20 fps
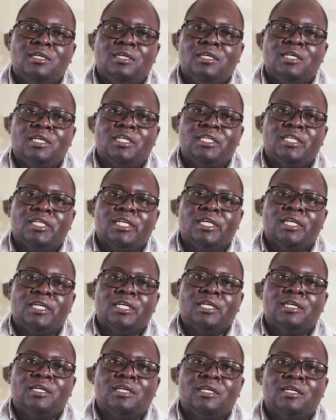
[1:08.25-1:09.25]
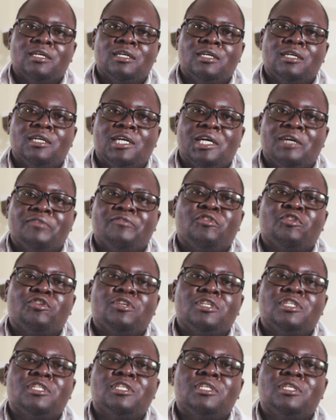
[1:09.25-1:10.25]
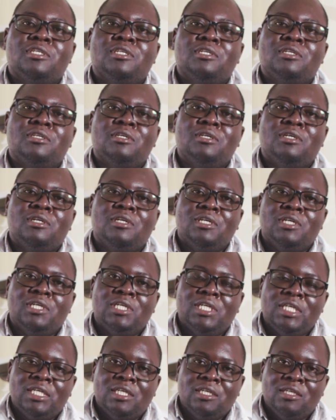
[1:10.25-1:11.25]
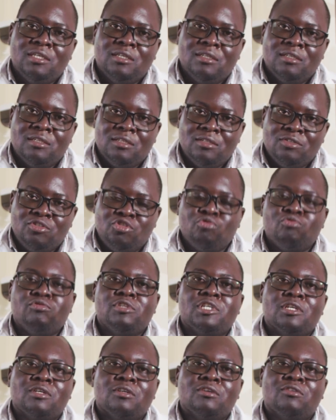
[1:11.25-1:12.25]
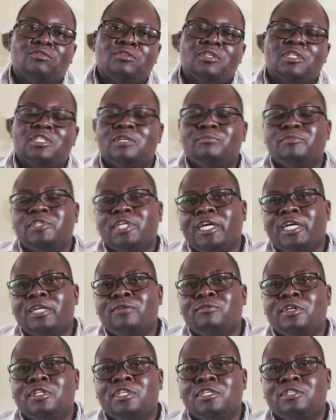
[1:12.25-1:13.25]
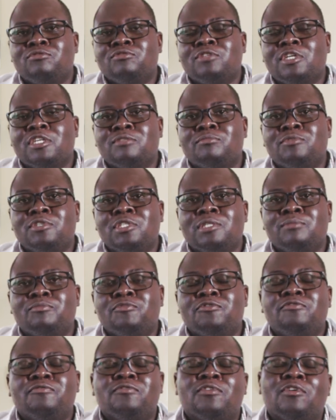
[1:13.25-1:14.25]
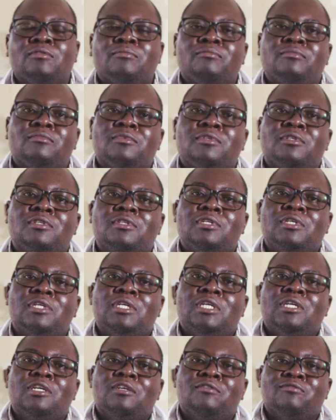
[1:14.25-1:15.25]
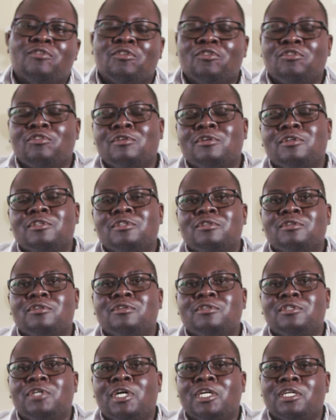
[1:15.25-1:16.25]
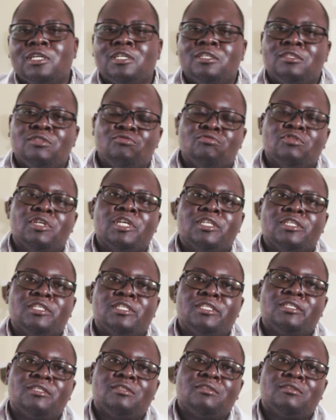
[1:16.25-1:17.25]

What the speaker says: and avoid chewing on the same side where the tooth has been removed from for at least 2 days.